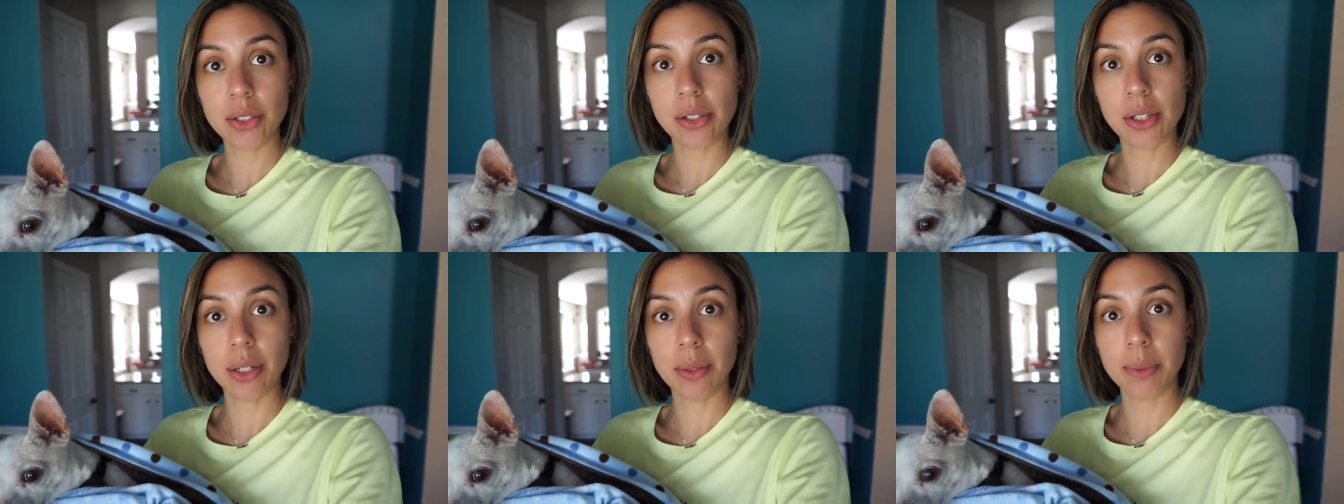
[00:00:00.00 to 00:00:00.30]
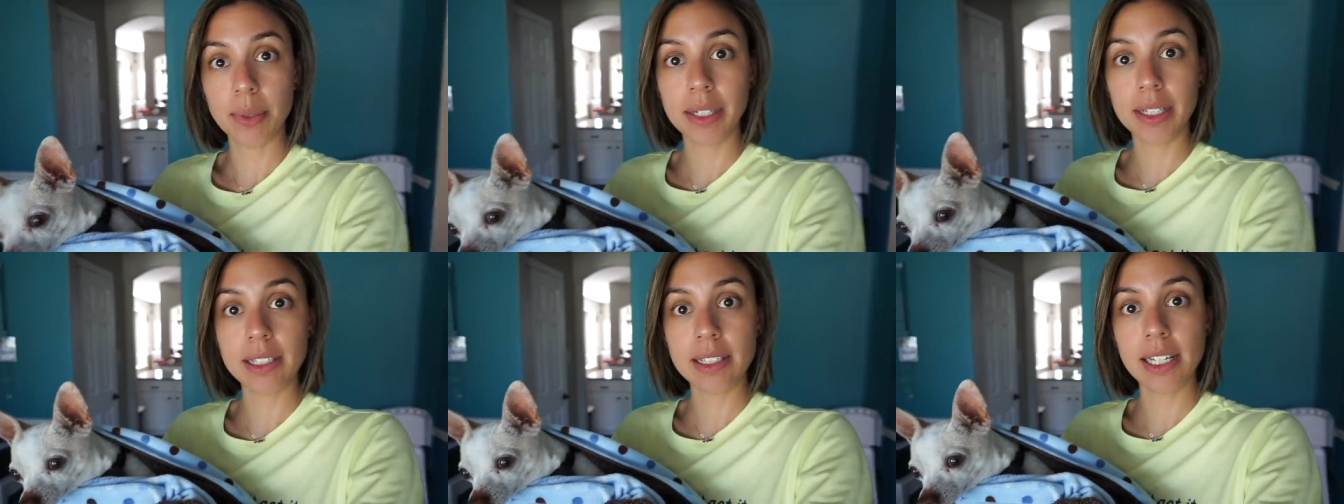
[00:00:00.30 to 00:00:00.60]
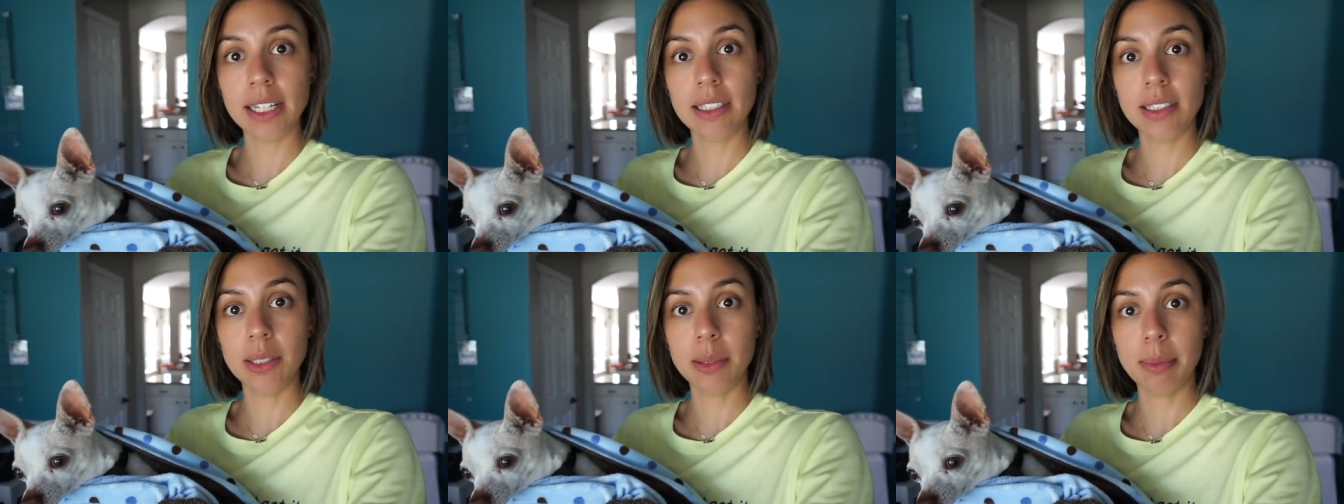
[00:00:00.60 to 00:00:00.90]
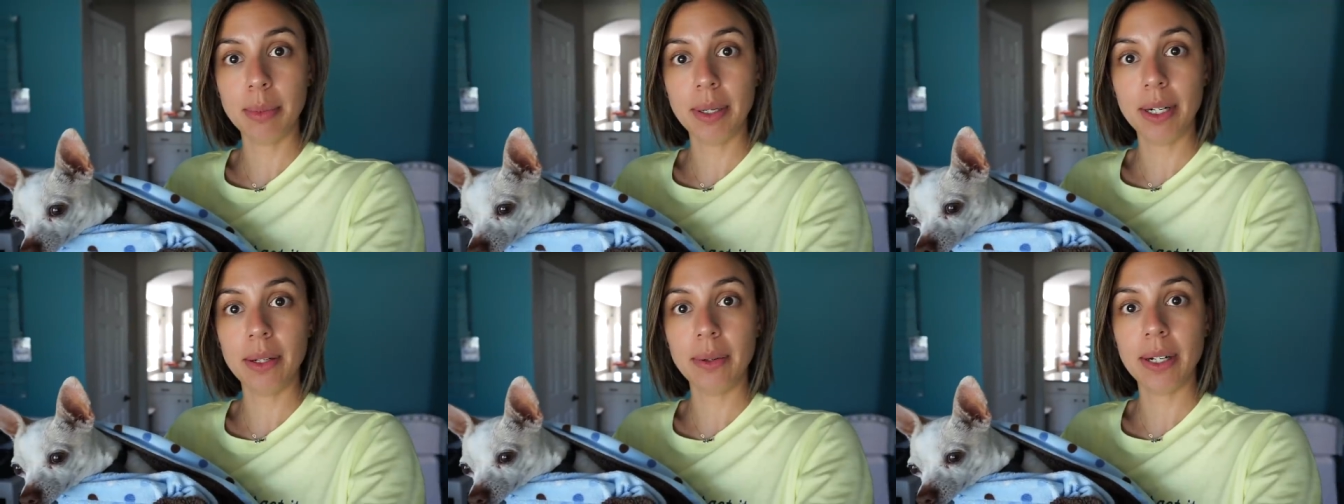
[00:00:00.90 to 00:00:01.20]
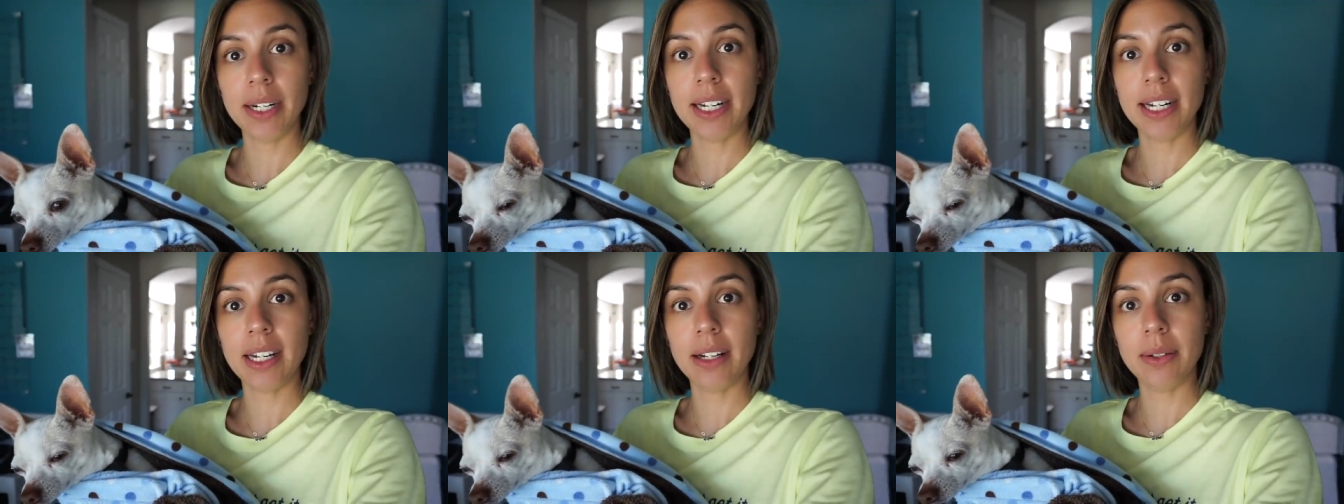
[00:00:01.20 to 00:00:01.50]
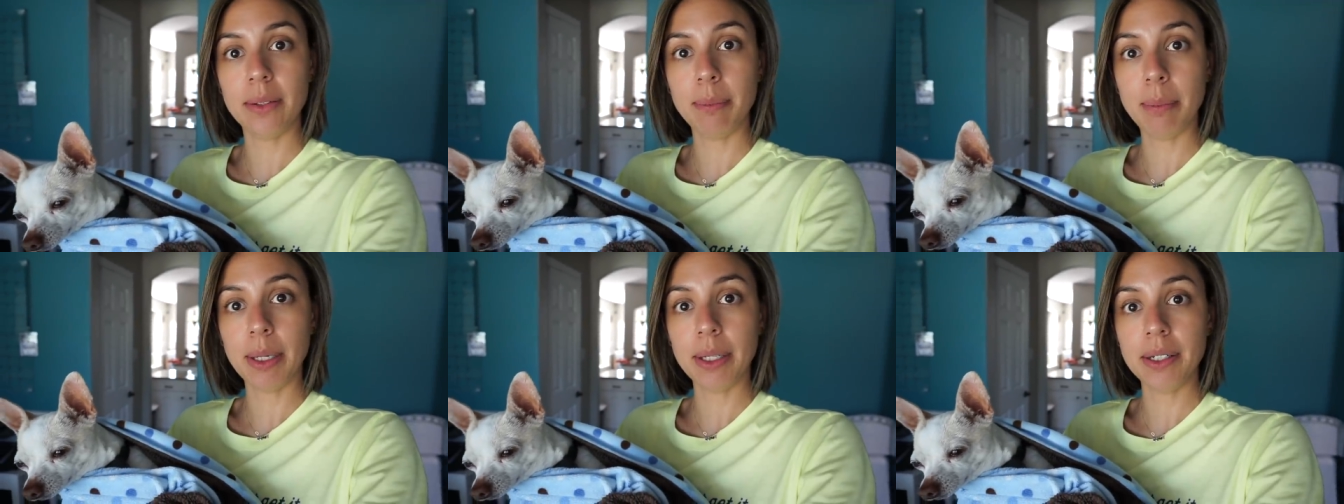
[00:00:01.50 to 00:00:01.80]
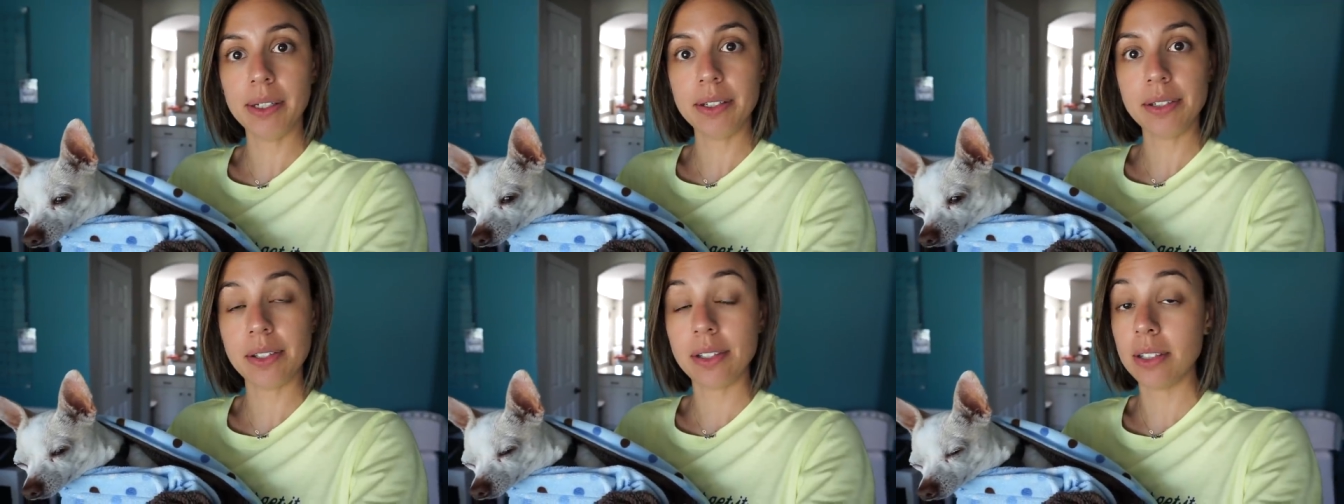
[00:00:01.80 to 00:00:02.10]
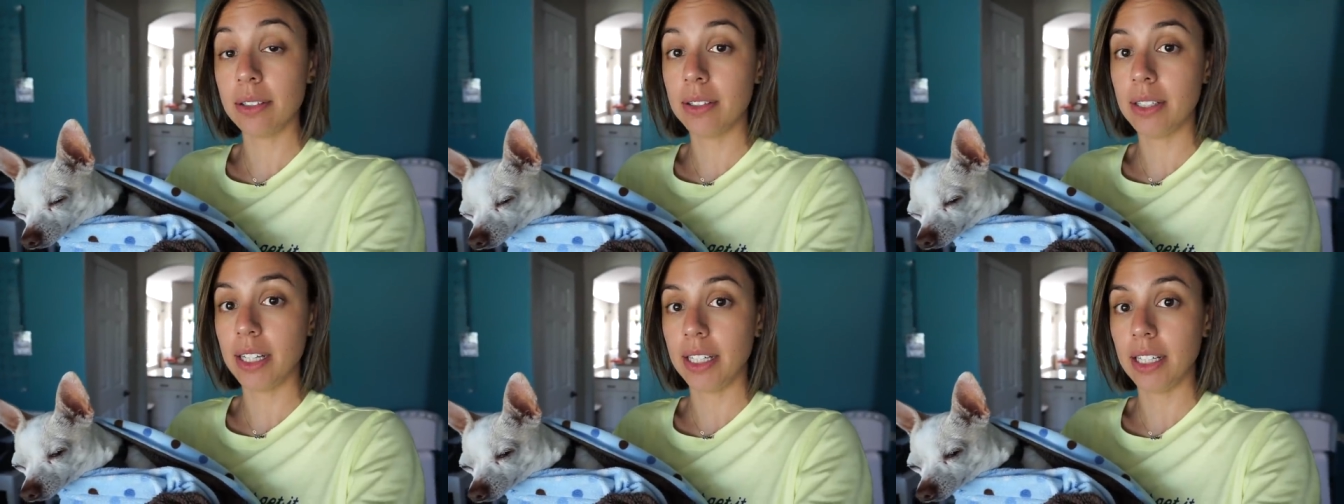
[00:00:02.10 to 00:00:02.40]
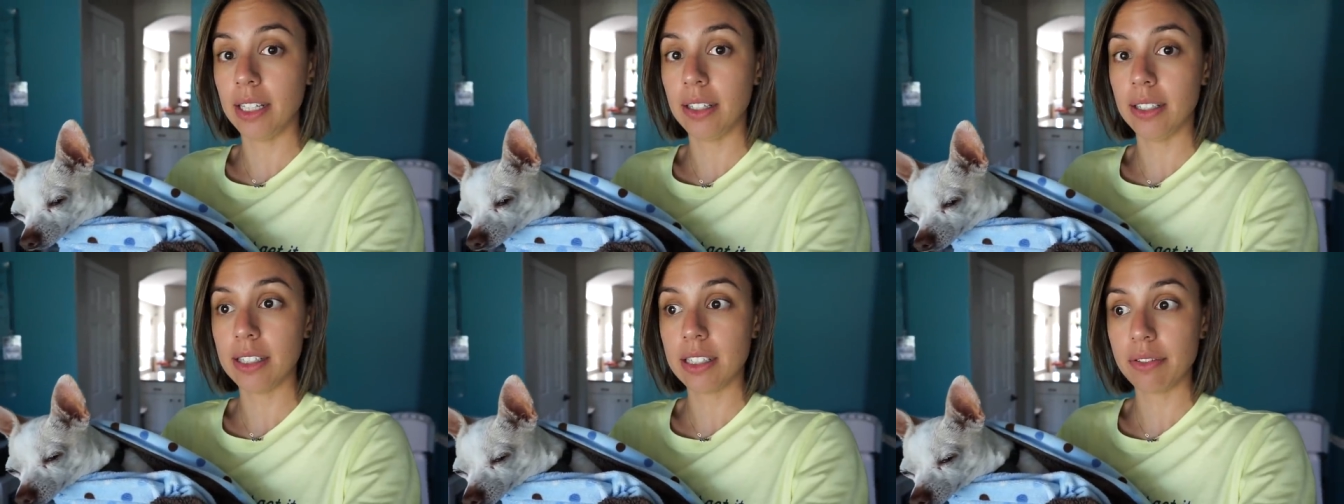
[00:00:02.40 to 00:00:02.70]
So we're gonna take a little break right now. Parker is still not here,